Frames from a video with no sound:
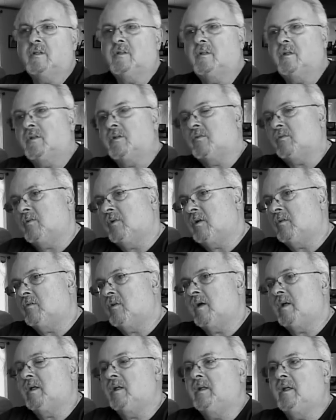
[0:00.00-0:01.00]
63,
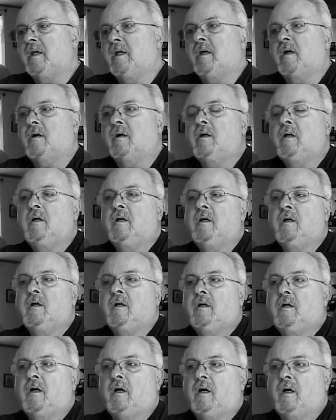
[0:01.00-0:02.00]
right in there,
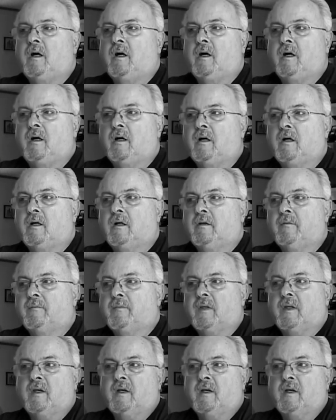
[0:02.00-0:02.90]
uh,